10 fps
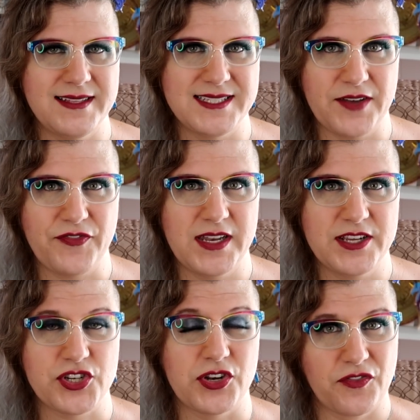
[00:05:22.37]

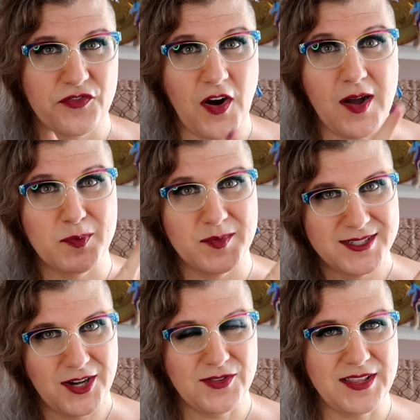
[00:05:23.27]
definition from
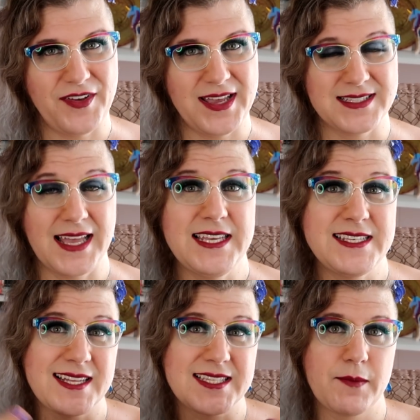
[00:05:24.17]
OnlyFans, at
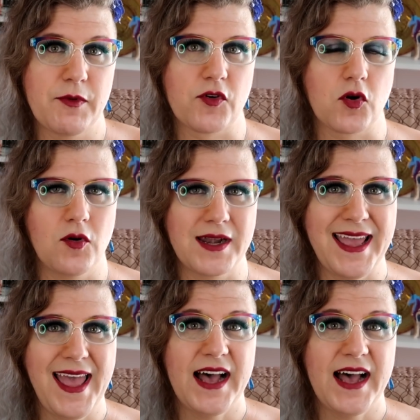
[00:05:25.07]
least at time of recording,